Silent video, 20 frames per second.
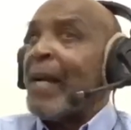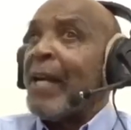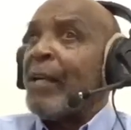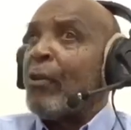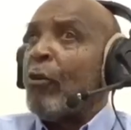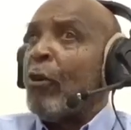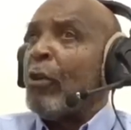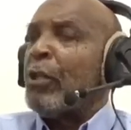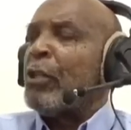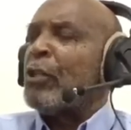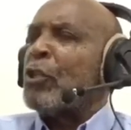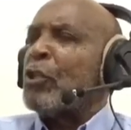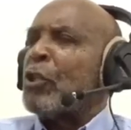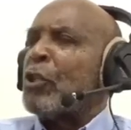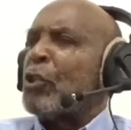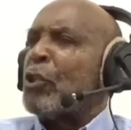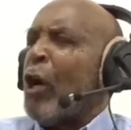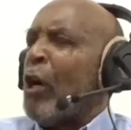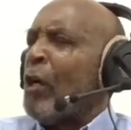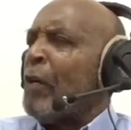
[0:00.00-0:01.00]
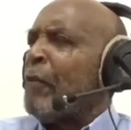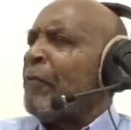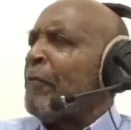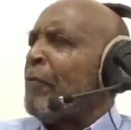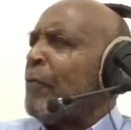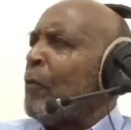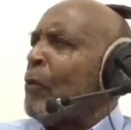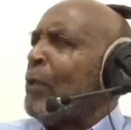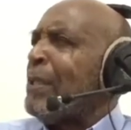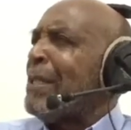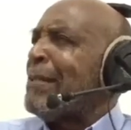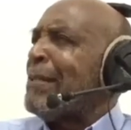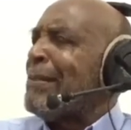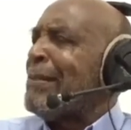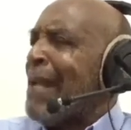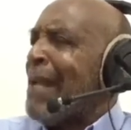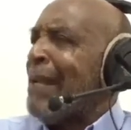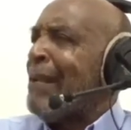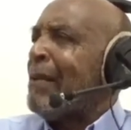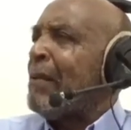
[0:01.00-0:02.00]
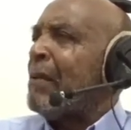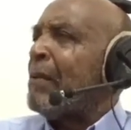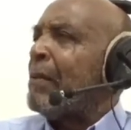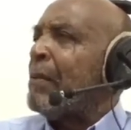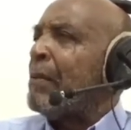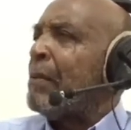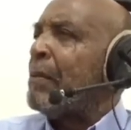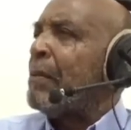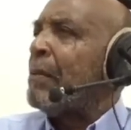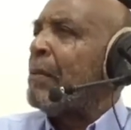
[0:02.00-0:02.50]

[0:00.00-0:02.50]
I call it scornful disdain